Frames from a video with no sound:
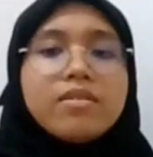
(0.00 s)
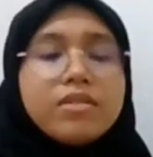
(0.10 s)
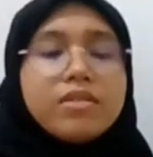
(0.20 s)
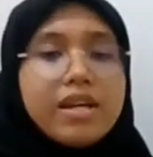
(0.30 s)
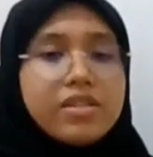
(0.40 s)

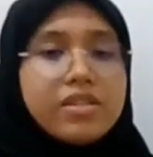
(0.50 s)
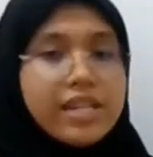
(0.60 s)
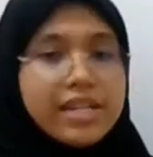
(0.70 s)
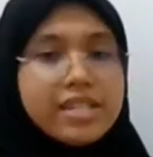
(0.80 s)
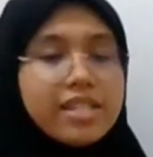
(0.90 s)
So as you
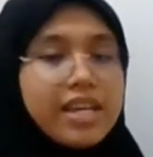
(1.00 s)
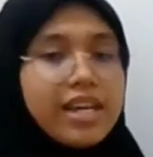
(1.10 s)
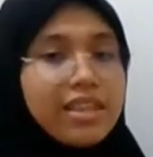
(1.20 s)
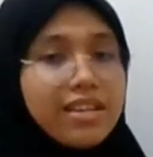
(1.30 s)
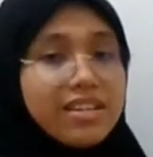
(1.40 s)
can
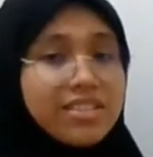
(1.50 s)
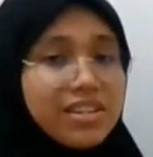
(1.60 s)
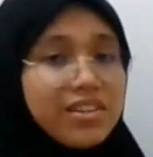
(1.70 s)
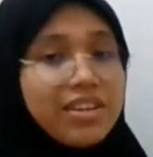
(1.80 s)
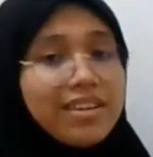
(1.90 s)
see in the
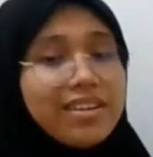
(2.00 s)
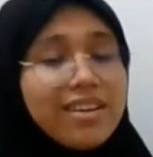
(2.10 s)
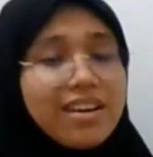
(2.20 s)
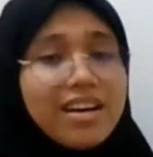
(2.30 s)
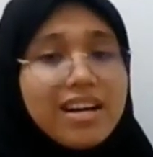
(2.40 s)

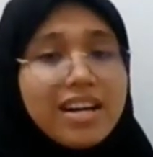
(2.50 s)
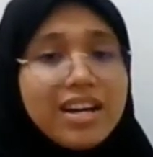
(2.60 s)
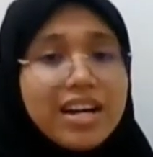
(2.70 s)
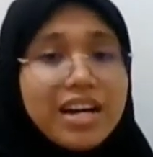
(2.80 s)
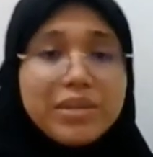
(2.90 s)
interior,
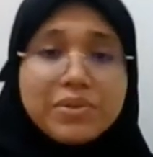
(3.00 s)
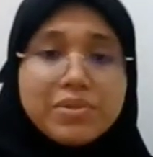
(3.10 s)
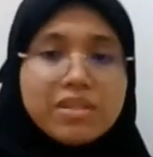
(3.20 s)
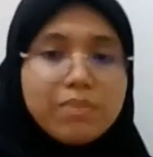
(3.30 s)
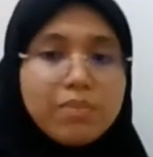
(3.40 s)
I
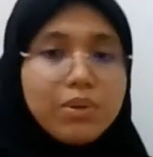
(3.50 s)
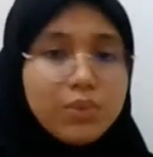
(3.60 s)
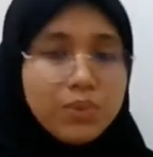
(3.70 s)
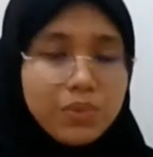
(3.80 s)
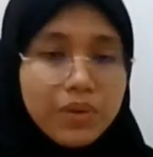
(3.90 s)
used
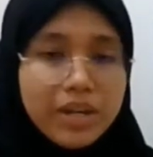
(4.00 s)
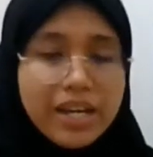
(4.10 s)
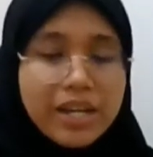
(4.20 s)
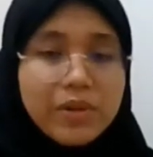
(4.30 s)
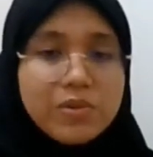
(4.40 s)
blue
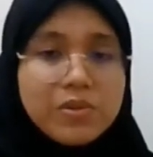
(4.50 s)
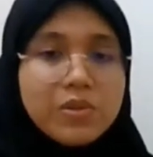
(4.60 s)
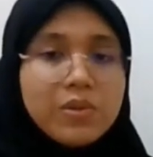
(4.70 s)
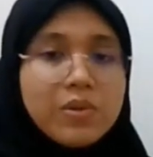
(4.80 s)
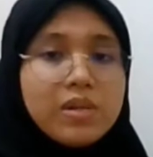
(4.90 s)
and
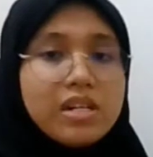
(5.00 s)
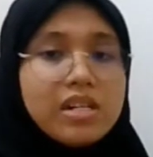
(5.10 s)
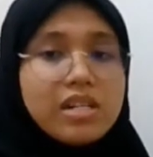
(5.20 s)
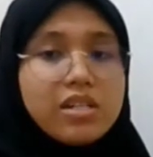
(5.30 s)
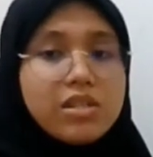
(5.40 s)
also
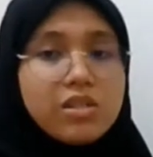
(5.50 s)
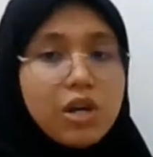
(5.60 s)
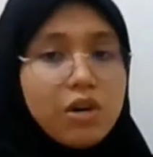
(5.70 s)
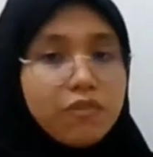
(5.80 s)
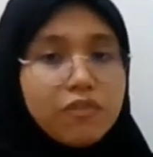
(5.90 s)
a
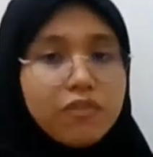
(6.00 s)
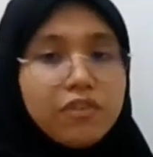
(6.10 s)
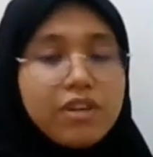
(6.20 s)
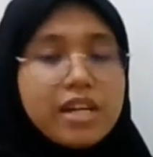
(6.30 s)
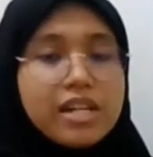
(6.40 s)
soft
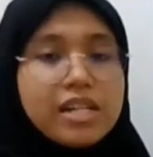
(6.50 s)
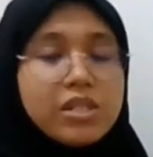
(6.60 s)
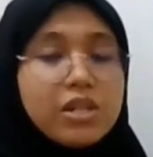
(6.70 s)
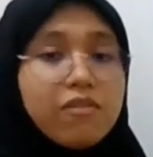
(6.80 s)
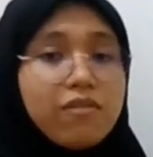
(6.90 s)

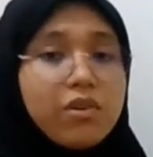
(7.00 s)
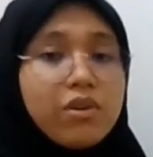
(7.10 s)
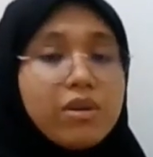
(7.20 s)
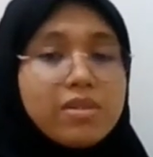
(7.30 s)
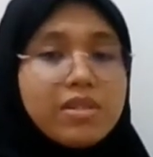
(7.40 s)

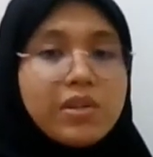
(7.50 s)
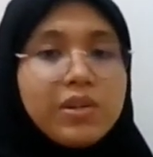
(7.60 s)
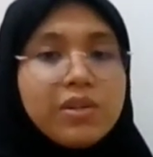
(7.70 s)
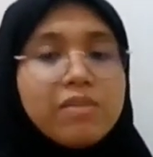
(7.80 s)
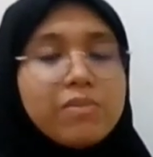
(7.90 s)
floral
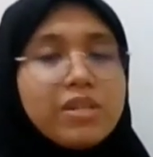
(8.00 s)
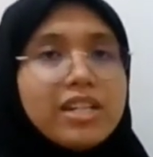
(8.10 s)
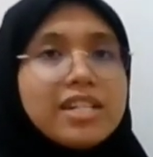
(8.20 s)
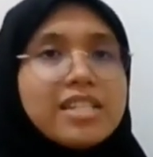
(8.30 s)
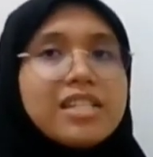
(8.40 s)
material
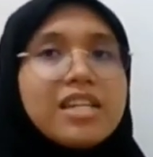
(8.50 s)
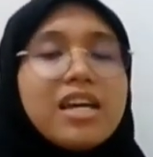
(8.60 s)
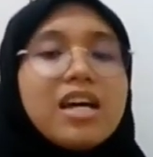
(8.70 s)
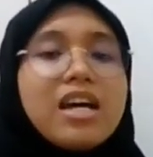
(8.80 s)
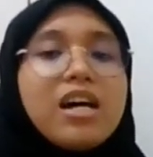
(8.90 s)
because
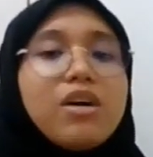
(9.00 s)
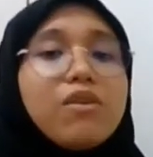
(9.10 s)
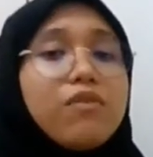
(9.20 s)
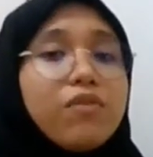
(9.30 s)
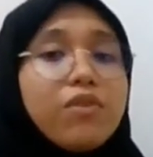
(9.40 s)

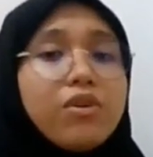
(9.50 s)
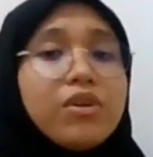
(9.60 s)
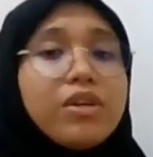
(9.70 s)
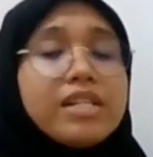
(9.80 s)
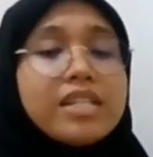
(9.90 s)

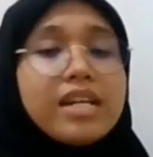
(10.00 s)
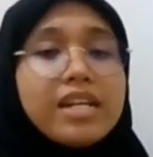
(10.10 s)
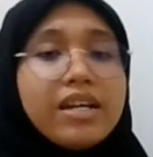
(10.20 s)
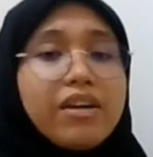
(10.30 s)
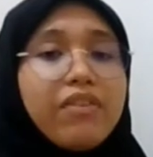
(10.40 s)
for
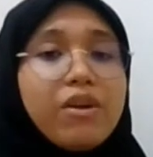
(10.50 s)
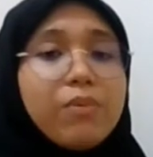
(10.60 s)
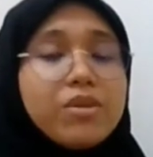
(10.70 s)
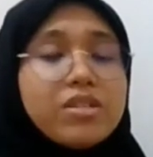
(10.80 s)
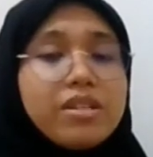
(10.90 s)
designing a
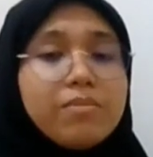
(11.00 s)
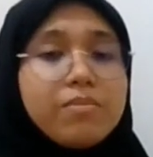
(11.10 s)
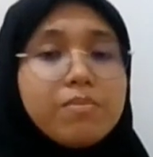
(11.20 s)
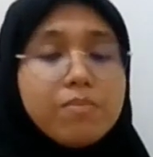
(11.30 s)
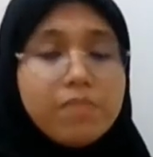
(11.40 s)
therapeutic
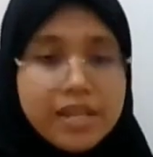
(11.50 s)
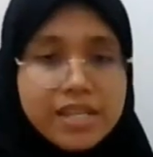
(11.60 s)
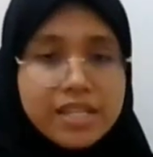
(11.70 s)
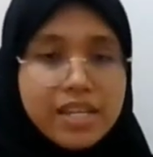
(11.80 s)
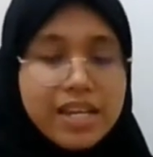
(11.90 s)

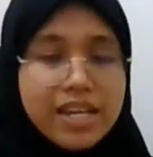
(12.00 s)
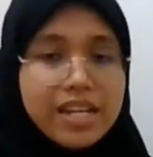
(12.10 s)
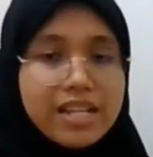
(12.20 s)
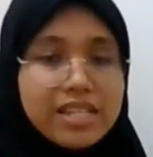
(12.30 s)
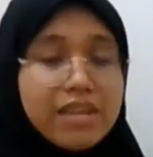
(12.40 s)
place, it
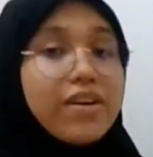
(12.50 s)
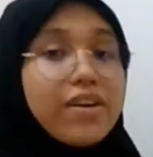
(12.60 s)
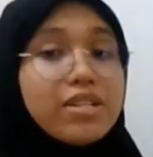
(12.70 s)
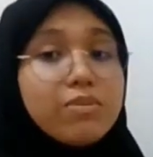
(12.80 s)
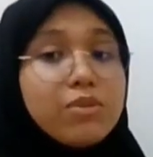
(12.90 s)
is
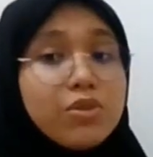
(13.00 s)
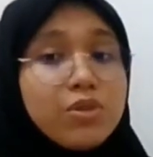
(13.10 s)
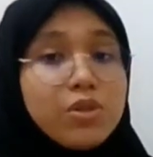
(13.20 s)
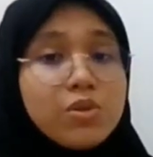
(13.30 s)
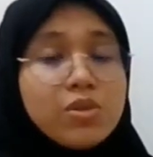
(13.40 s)
advisable
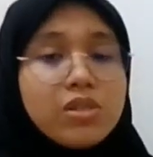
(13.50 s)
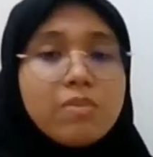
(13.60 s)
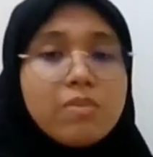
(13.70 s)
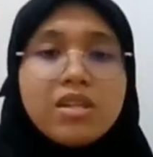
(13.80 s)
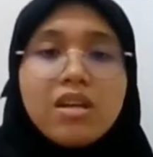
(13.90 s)
to use
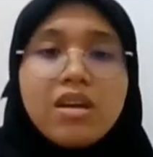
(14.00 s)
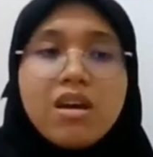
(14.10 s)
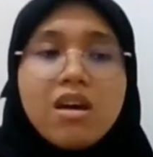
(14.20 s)
something